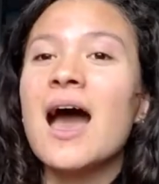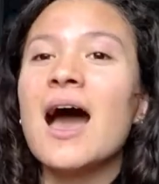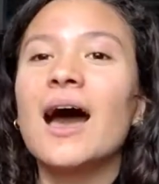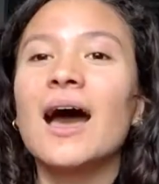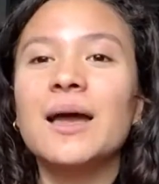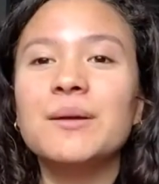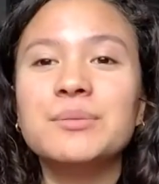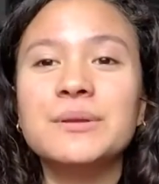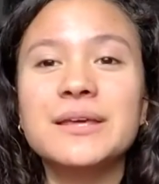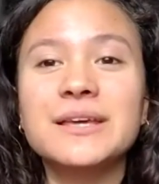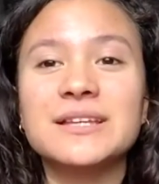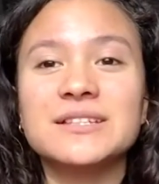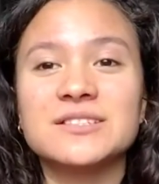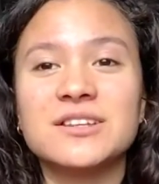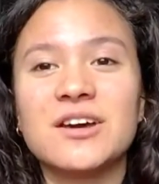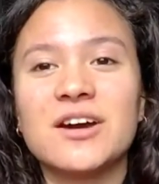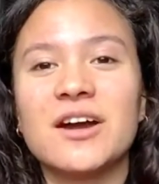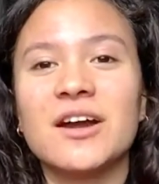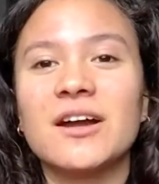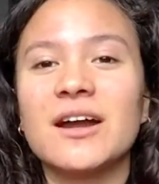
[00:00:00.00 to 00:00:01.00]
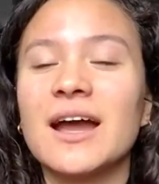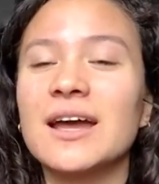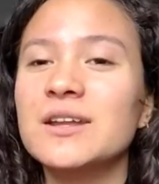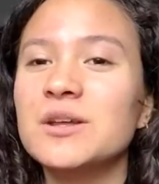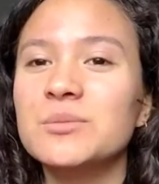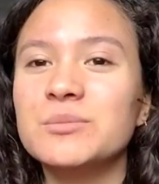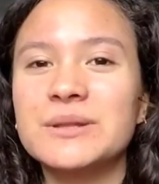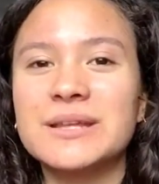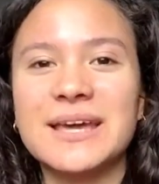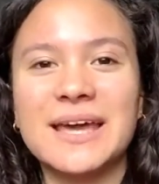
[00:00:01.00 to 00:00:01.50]
I play guitar. I
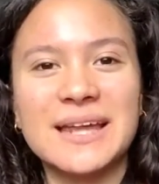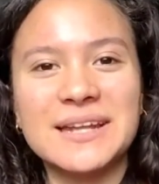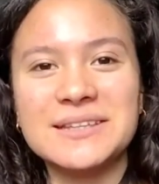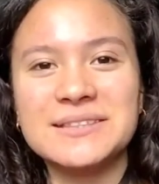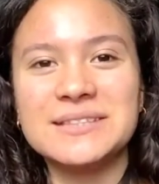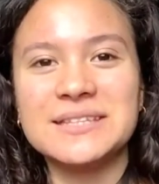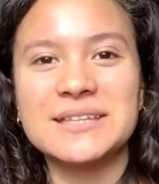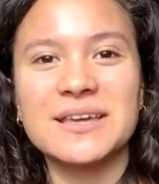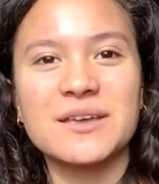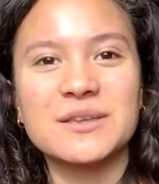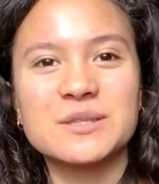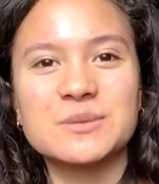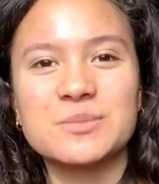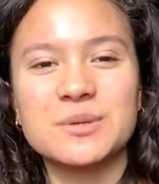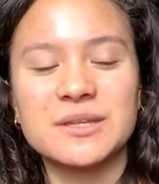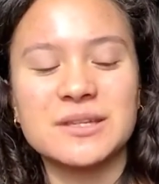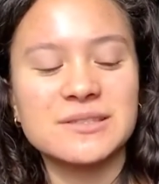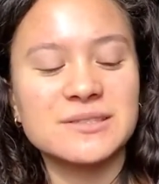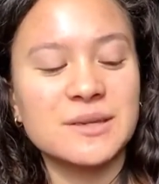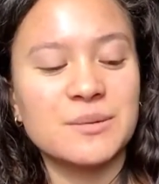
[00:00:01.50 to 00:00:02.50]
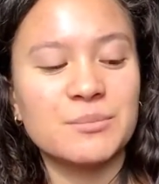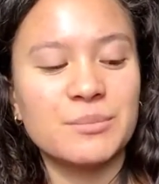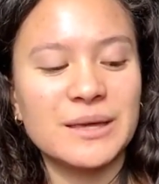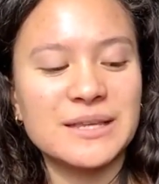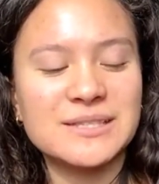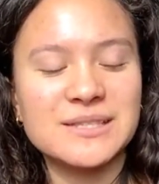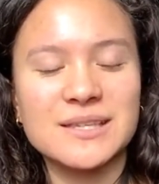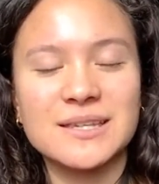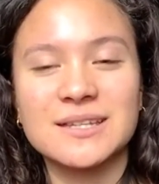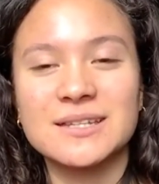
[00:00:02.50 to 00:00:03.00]
don't play anything else because I'm
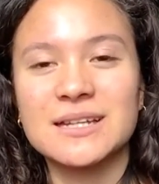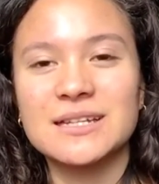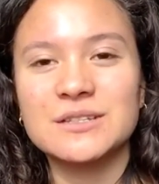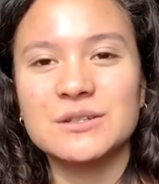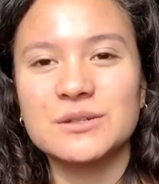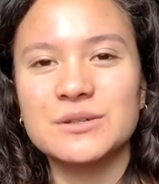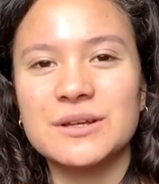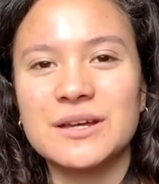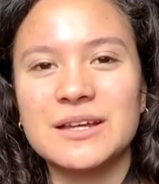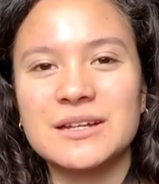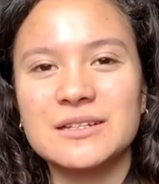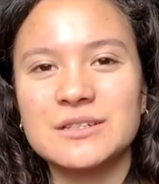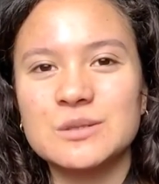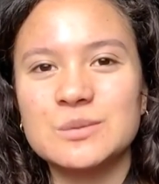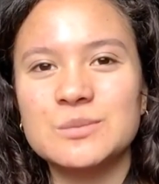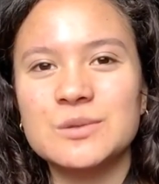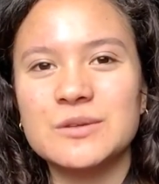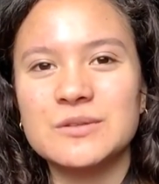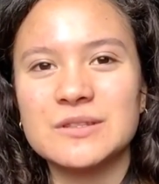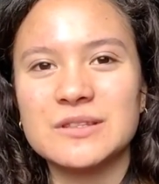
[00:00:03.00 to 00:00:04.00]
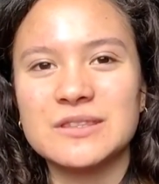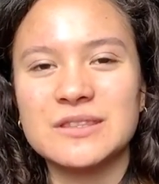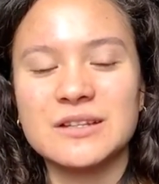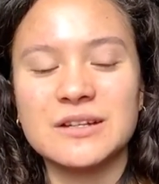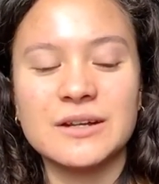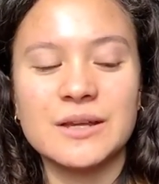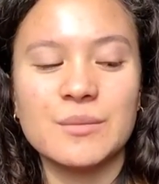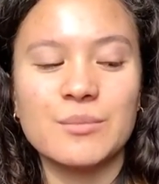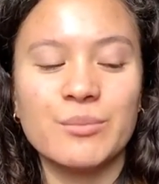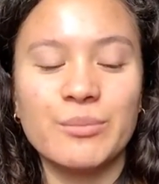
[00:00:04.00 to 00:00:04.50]
basic and I don't know how to do music
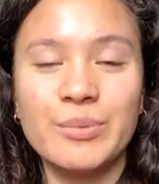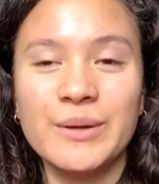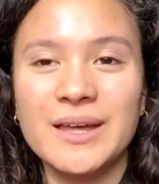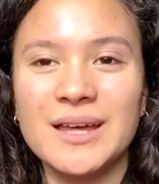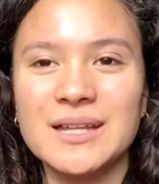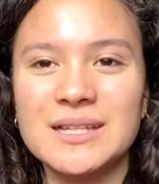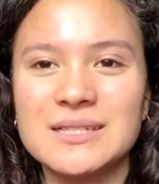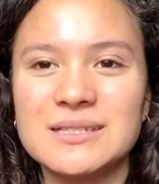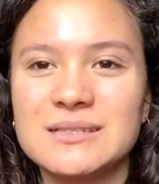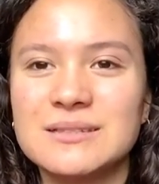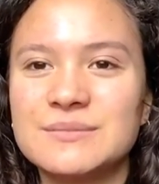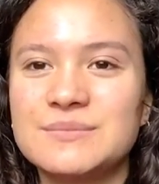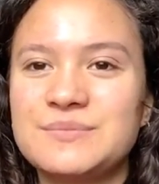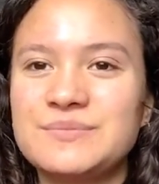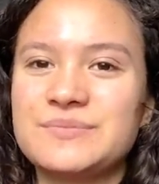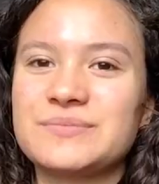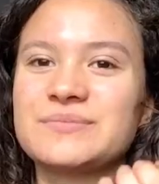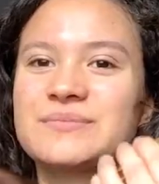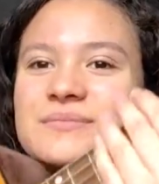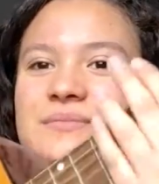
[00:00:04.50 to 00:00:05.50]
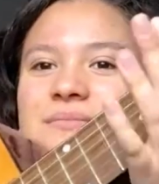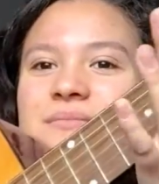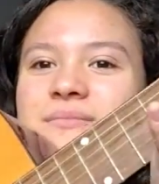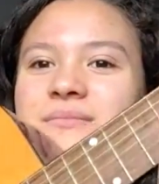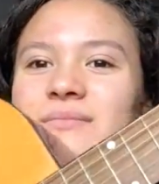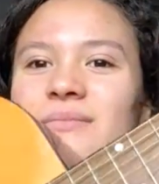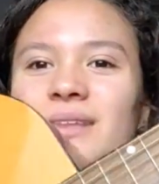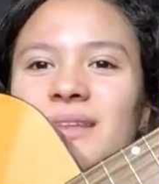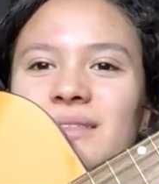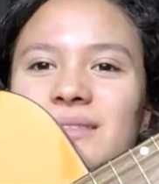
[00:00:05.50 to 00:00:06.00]
theory. But
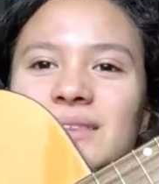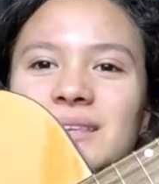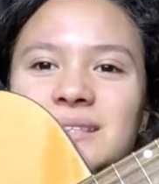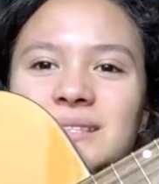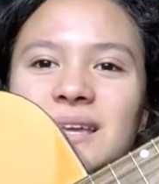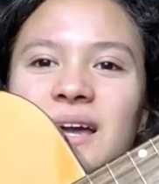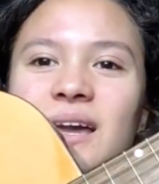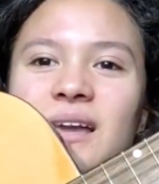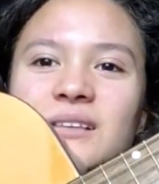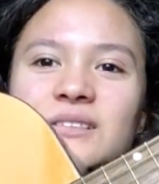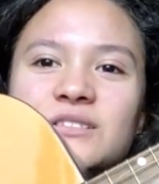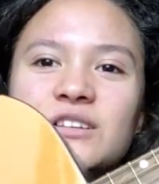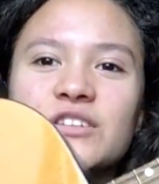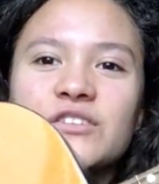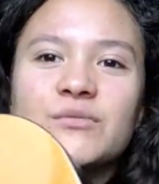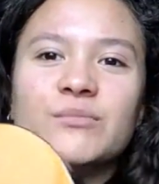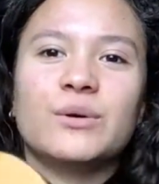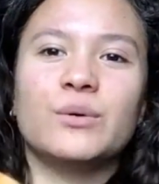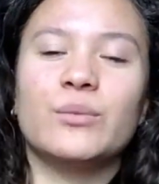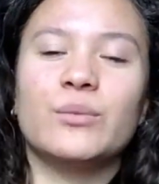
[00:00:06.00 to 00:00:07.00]
this guy served me